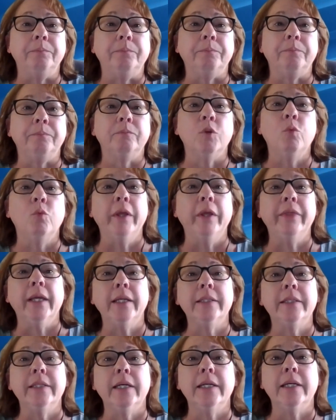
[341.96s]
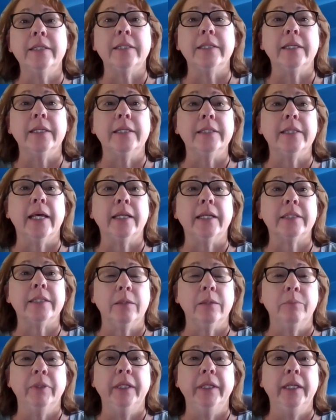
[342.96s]
what that does is that's
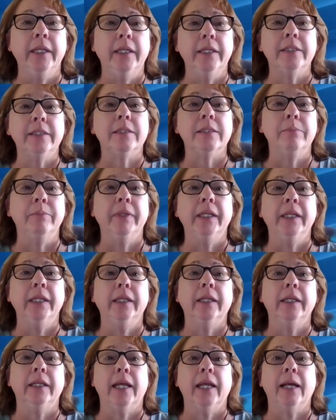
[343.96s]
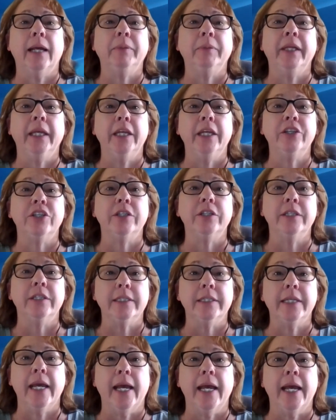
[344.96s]
completing and submitting an application to
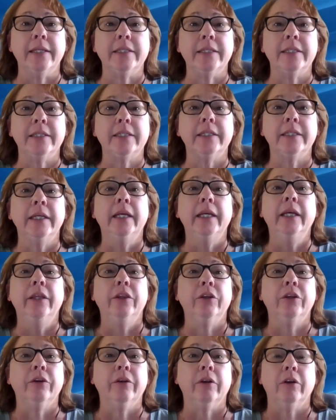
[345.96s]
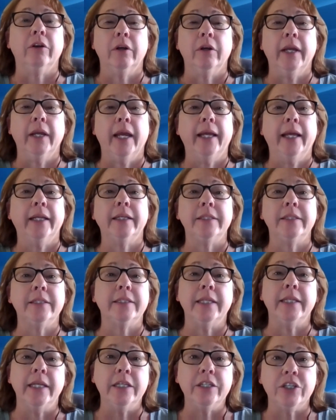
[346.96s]
test. There are
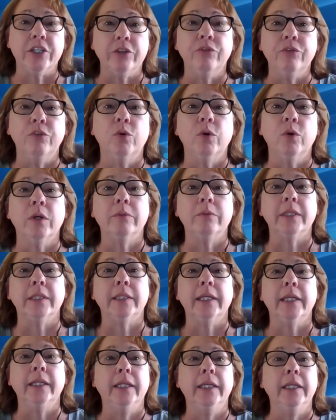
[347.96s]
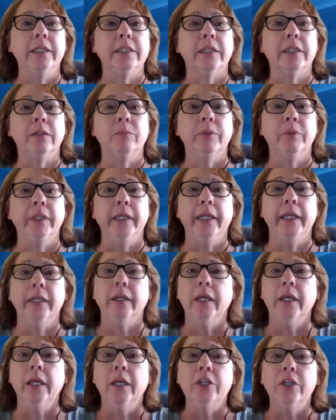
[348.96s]
attestation forms that they need to complete.
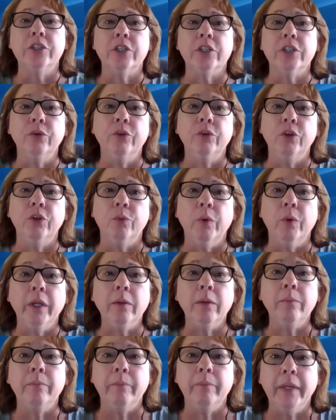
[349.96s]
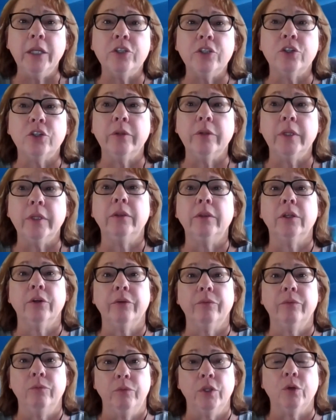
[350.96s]
So you want to make sure that
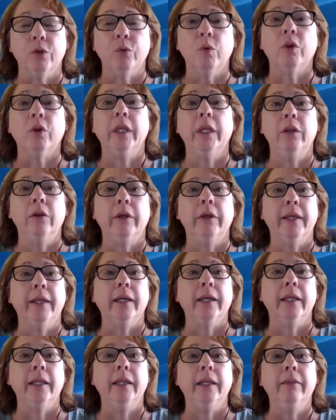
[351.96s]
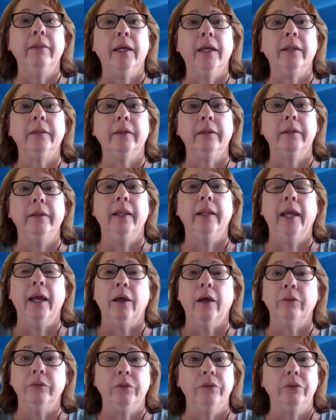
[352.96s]
they're working on that, getting that done
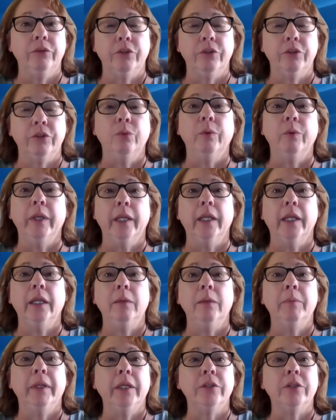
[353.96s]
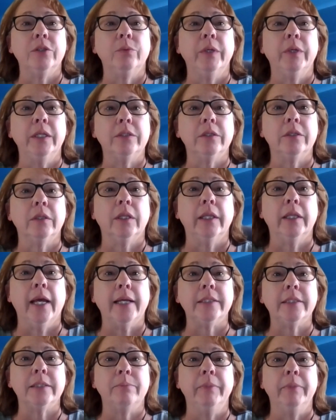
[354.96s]
now. You don't want anybody to wait till the
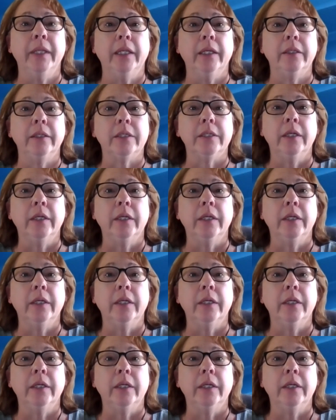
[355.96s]
last minute.